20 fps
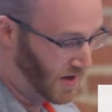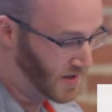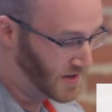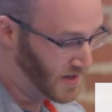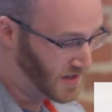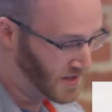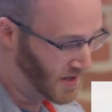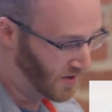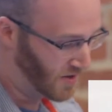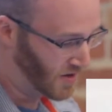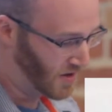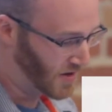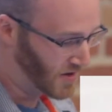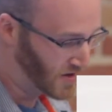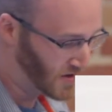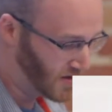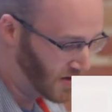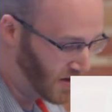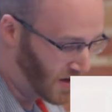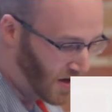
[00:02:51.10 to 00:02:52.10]
it's
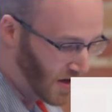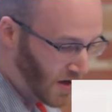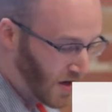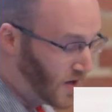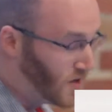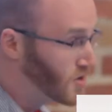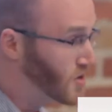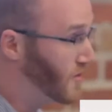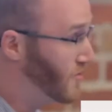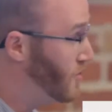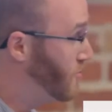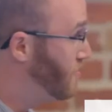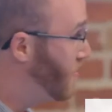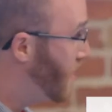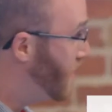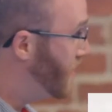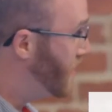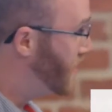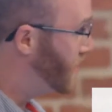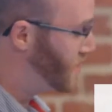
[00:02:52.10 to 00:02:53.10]
asynchronous. So if you
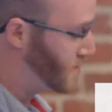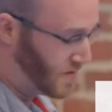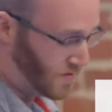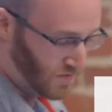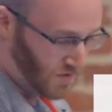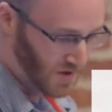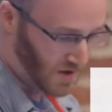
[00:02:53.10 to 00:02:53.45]
run this, which